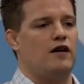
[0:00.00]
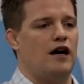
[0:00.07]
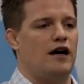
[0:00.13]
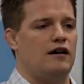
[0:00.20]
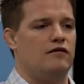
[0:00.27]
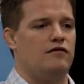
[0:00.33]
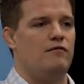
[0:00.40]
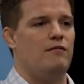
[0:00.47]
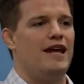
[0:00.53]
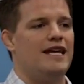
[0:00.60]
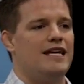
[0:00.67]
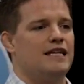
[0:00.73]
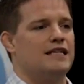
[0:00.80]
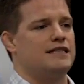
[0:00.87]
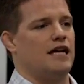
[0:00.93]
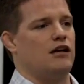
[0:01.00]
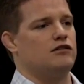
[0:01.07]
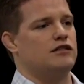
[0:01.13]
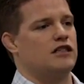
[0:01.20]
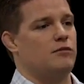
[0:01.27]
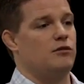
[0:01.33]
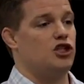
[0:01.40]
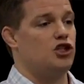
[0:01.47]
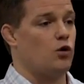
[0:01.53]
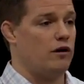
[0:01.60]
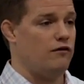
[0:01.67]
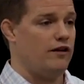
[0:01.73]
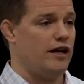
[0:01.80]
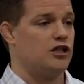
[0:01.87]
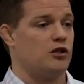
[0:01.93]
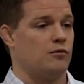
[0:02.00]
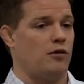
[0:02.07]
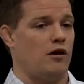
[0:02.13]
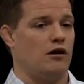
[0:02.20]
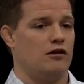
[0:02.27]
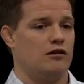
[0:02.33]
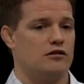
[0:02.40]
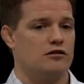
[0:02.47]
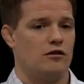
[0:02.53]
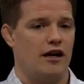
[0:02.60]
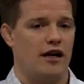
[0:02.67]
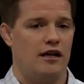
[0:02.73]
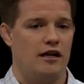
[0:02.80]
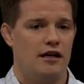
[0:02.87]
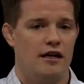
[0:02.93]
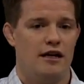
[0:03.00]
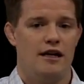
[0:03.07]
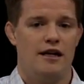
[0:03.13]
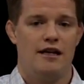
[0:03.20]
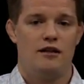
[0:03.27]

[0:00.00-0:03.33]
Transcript: of making sales is going to be joint venture partners, right?